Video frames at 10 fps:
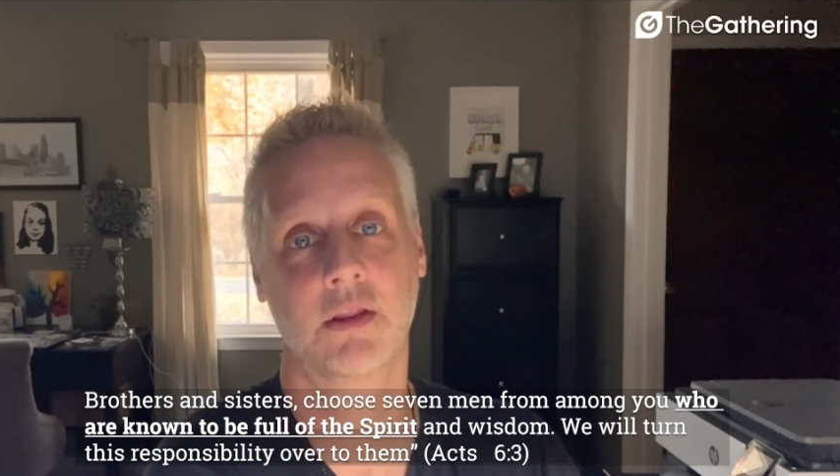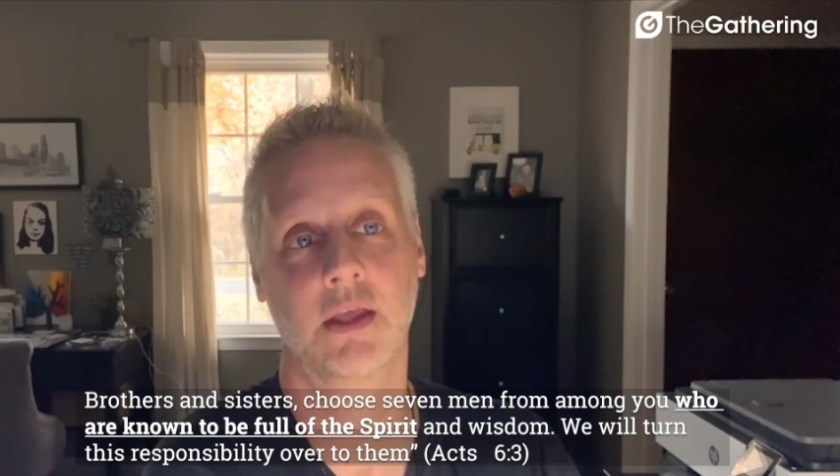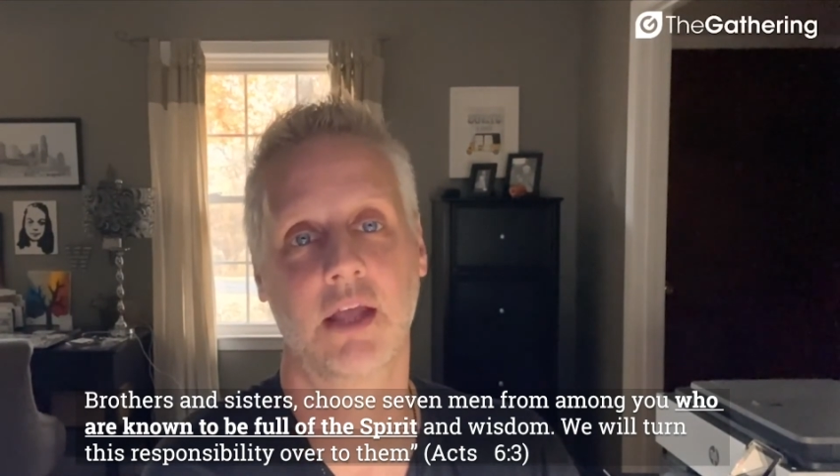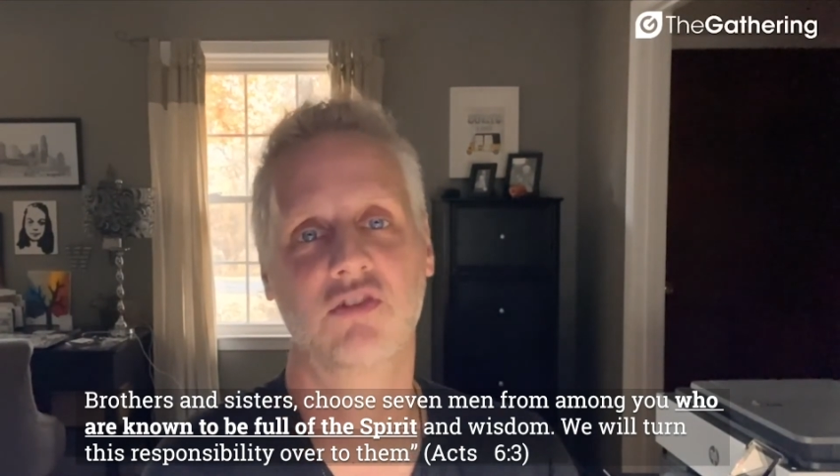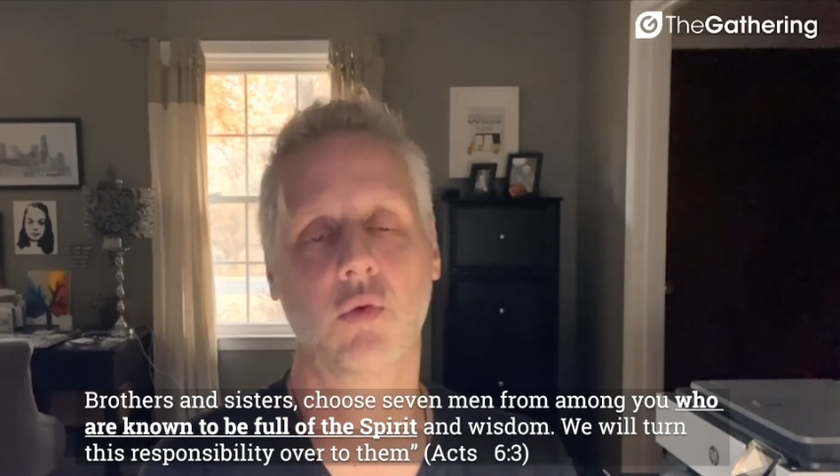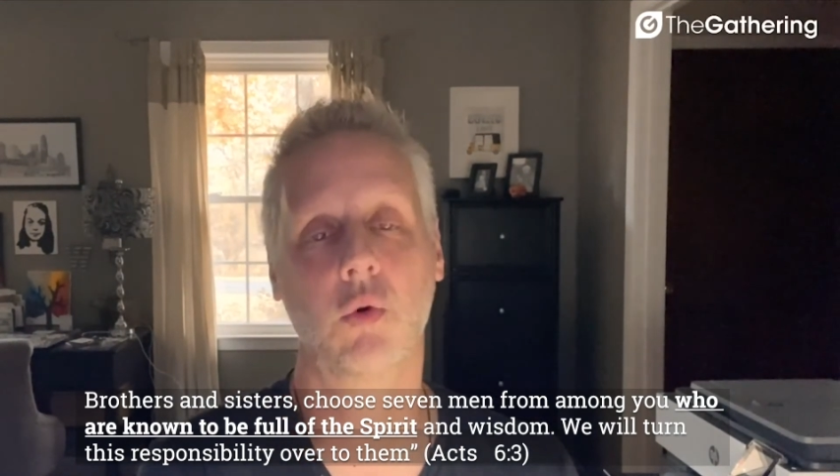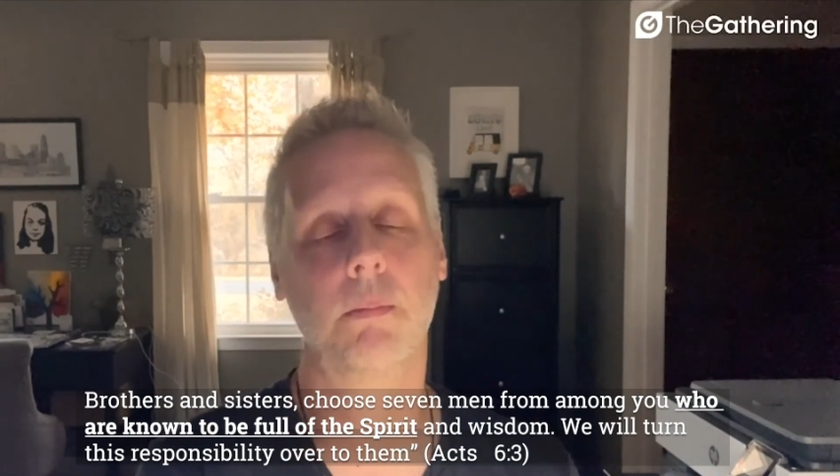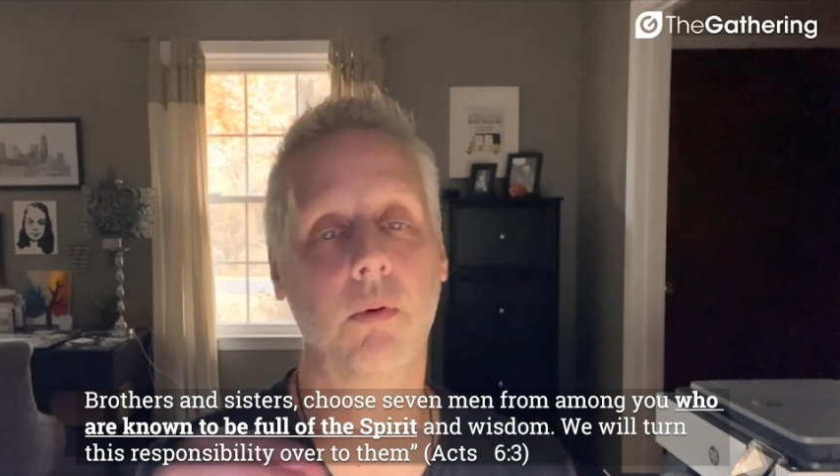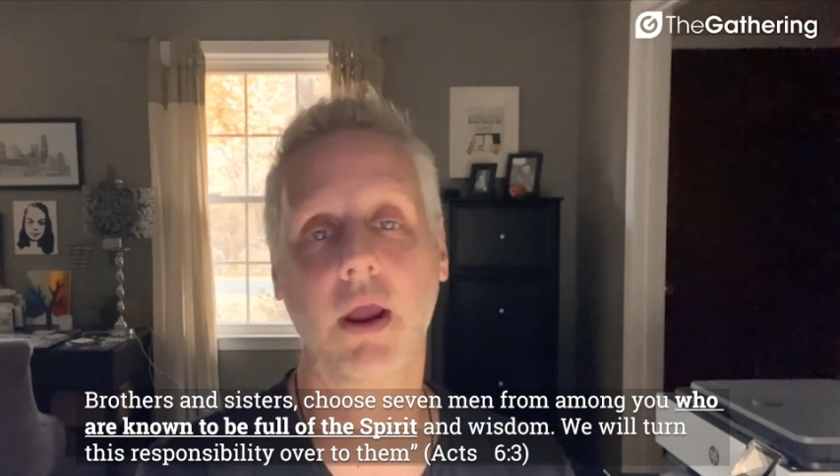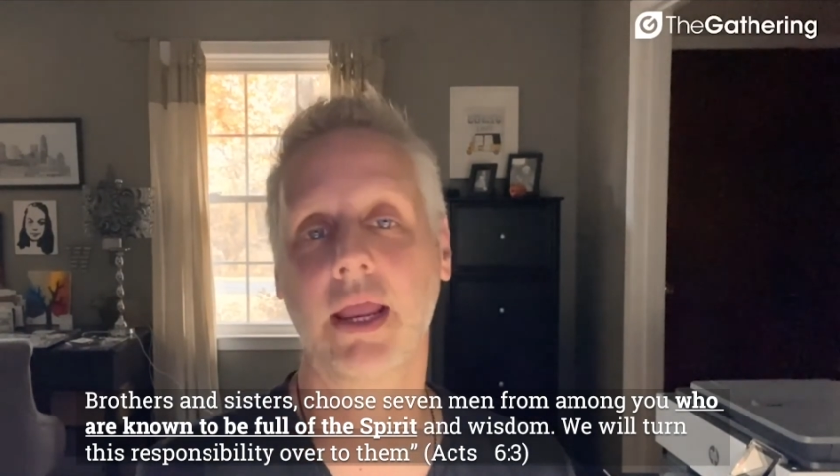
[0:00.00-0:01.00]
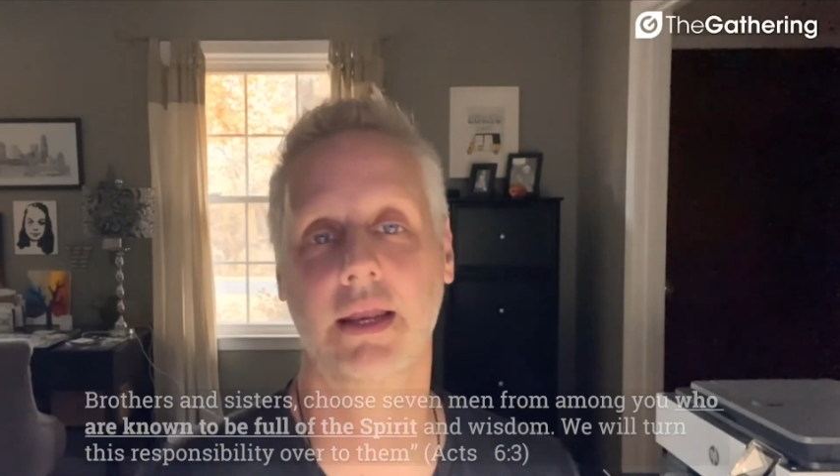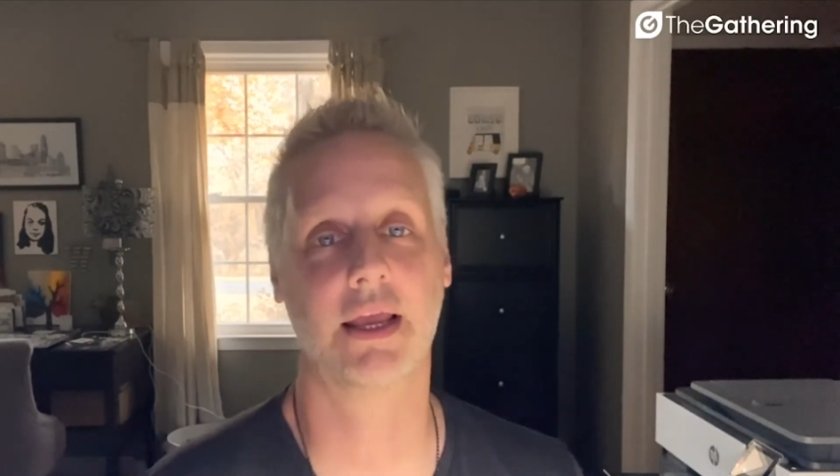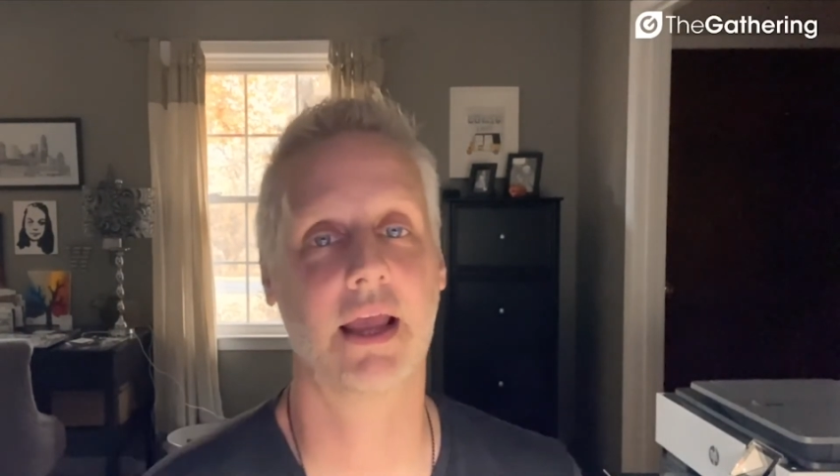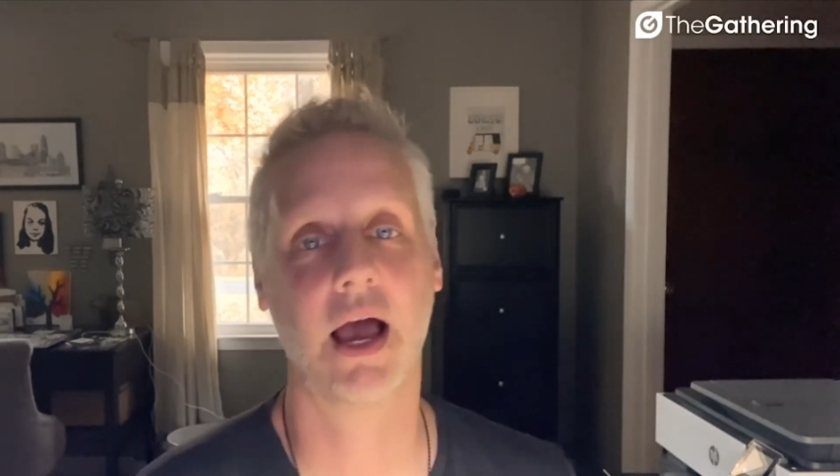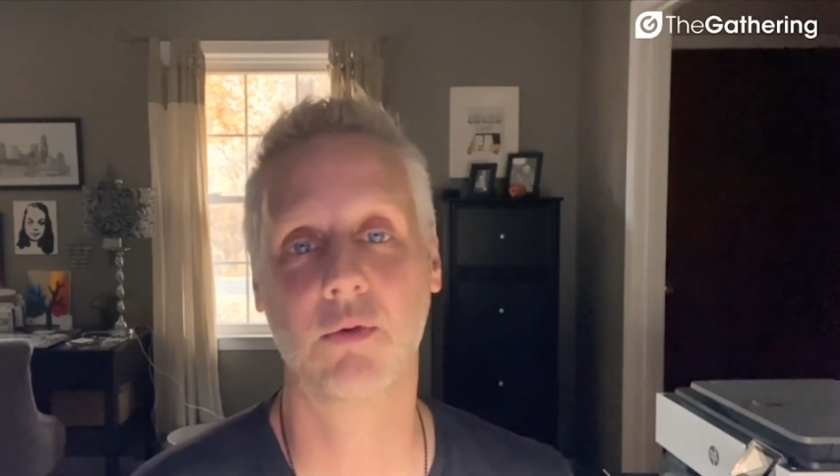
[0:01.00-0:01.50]
And so we're praying
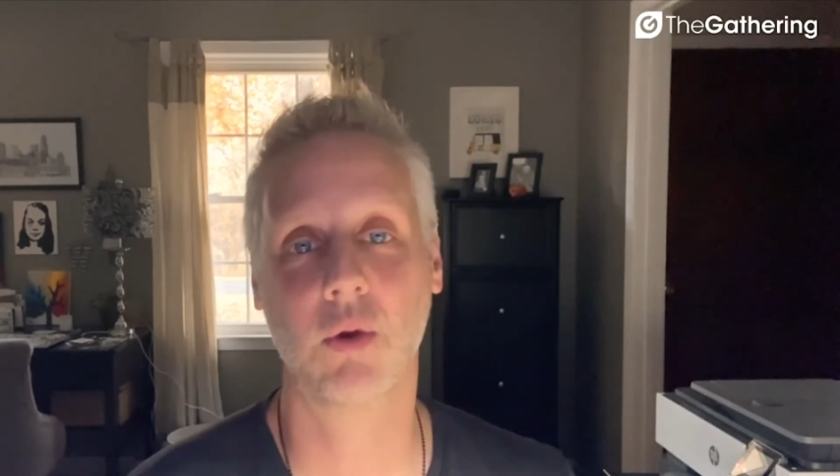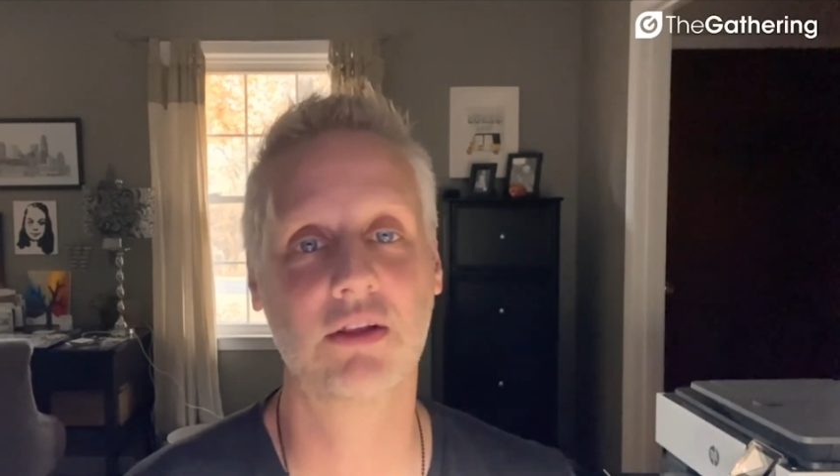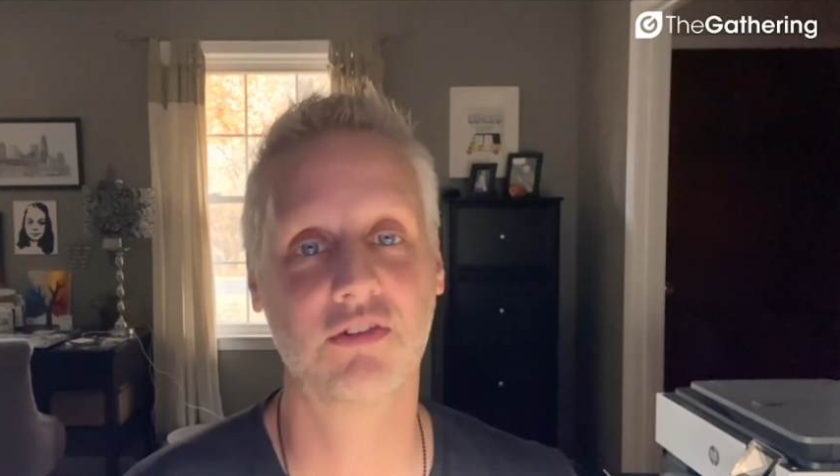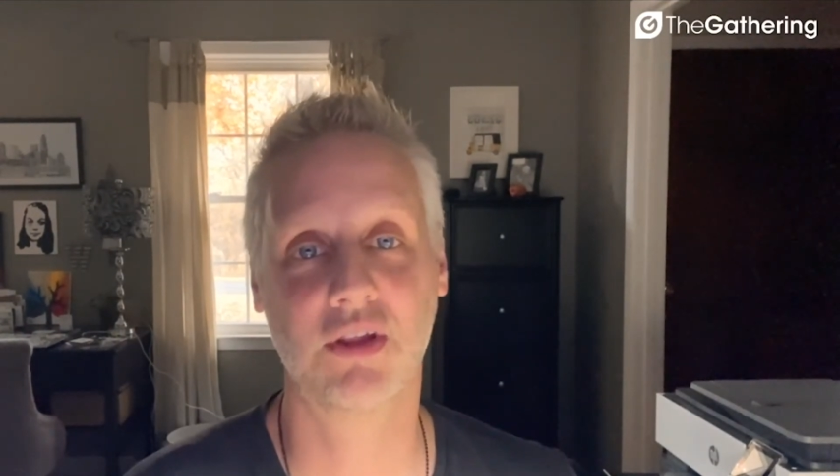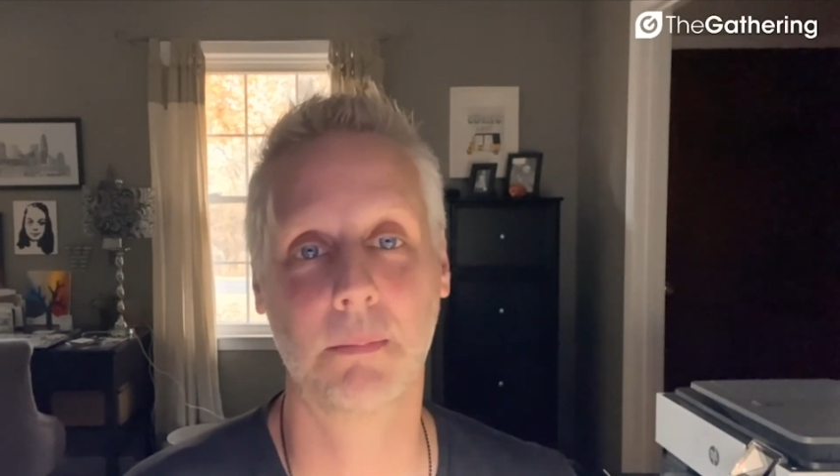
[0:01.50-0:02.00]
that God raises